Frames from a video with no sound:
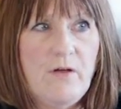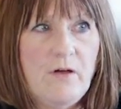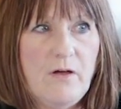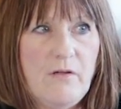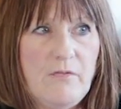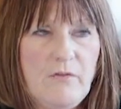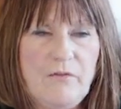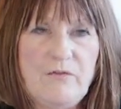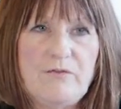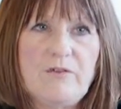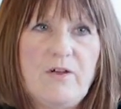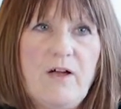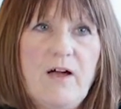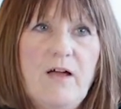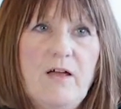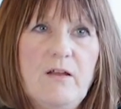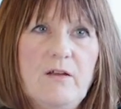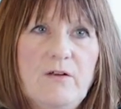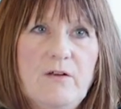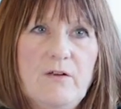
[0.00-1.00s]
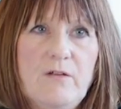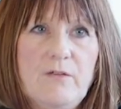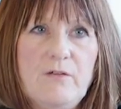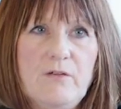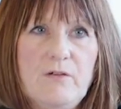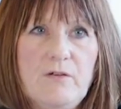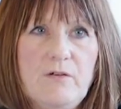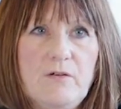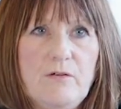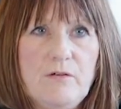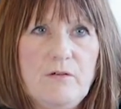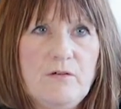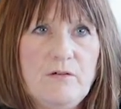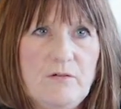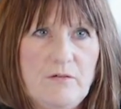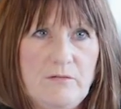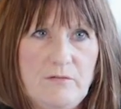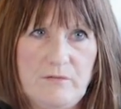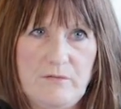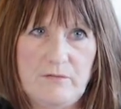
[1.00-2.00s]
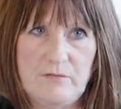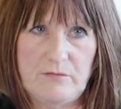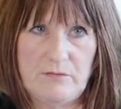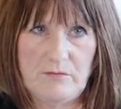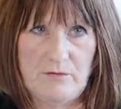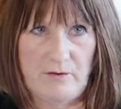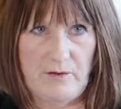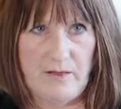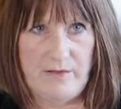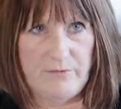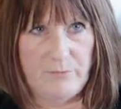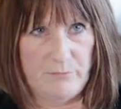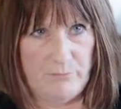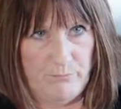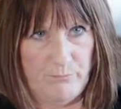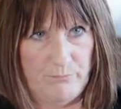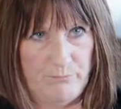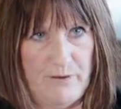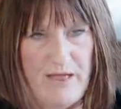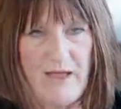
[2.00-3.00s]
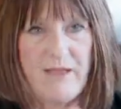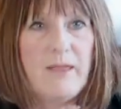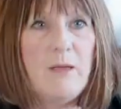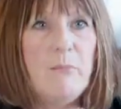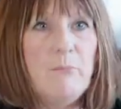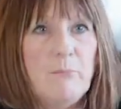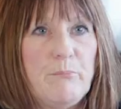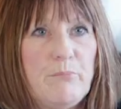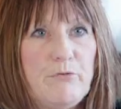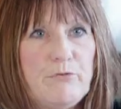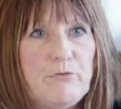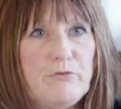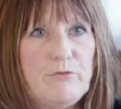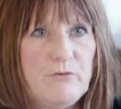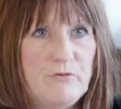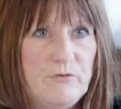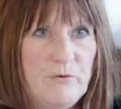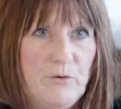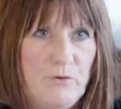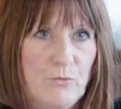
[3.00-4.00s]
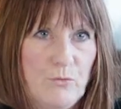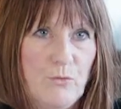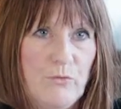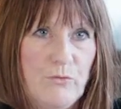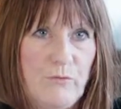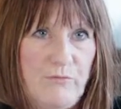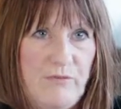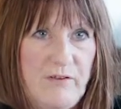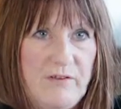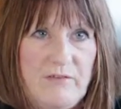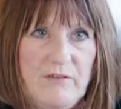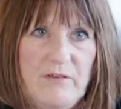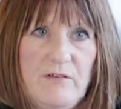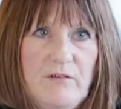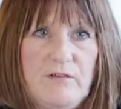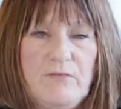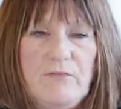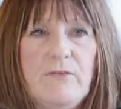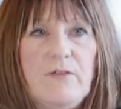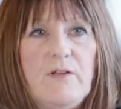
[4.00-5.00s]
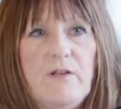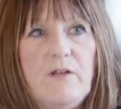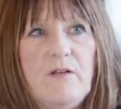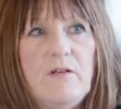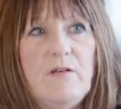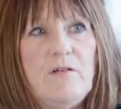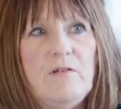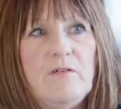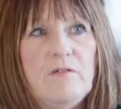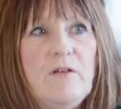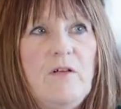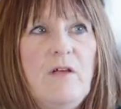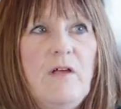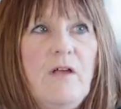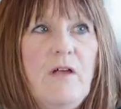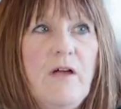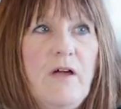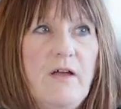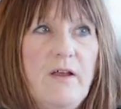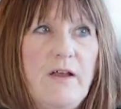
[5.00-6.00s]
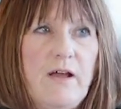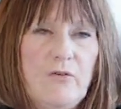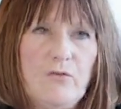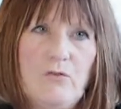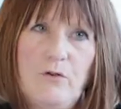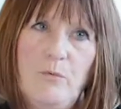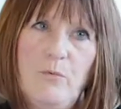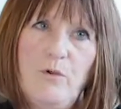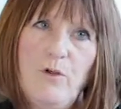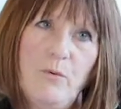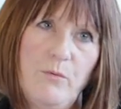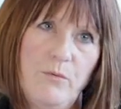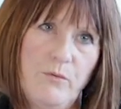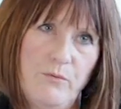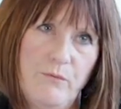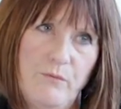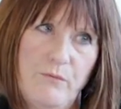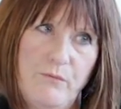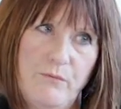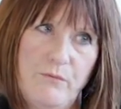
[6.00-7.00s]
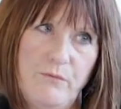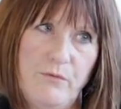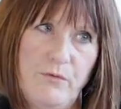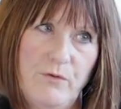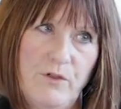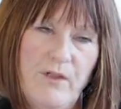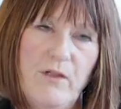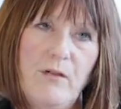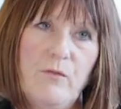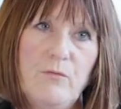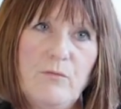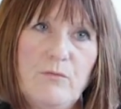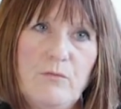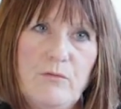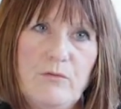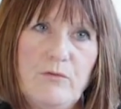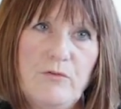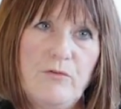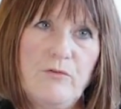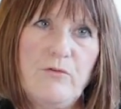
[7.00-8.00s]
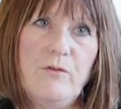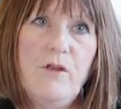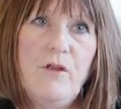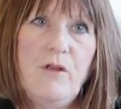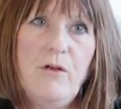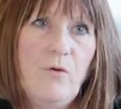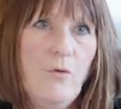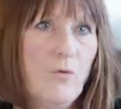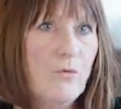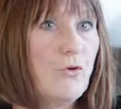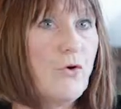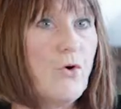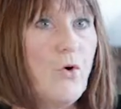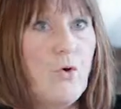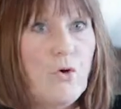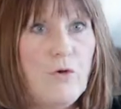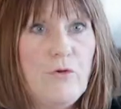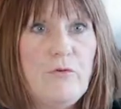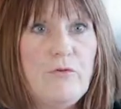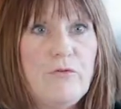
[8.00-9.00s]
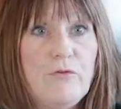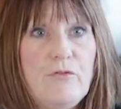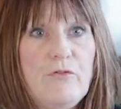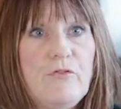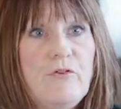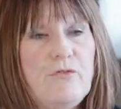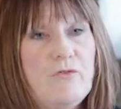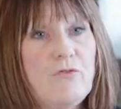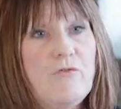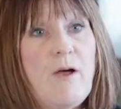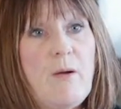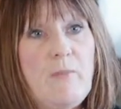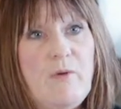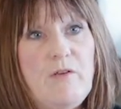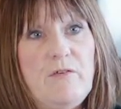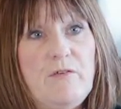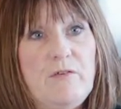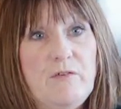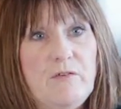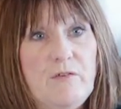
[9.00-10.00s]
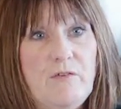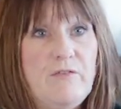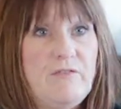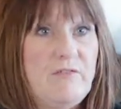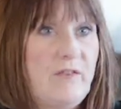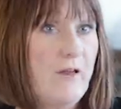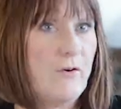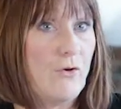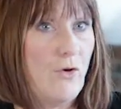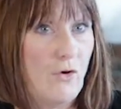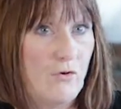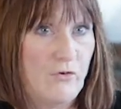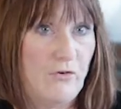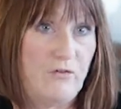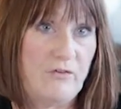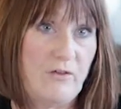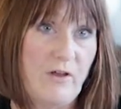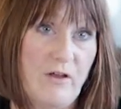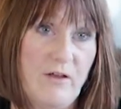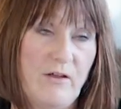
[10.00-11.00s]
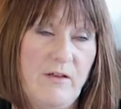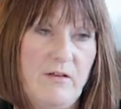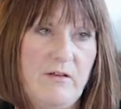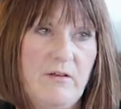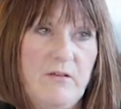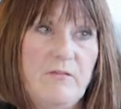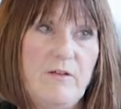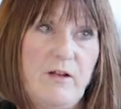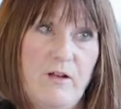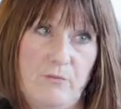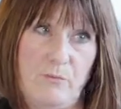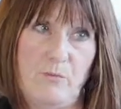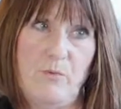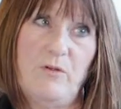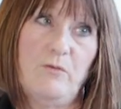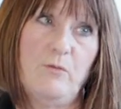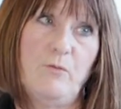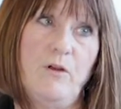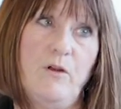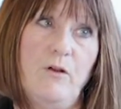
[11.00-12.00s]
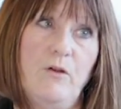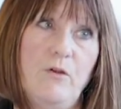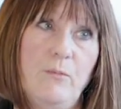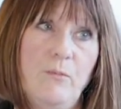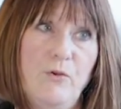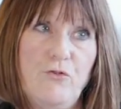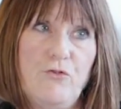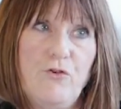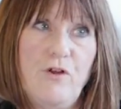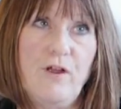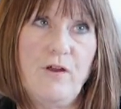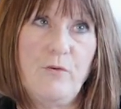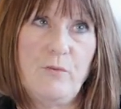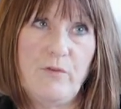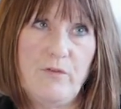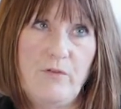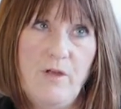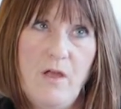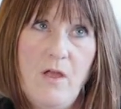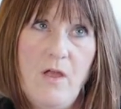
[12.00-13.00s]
the styling and the black imps, doing all the fittings for things, and actually worked with the kilns and all the colours and the ceramic and technology side. That's where I learned my trade with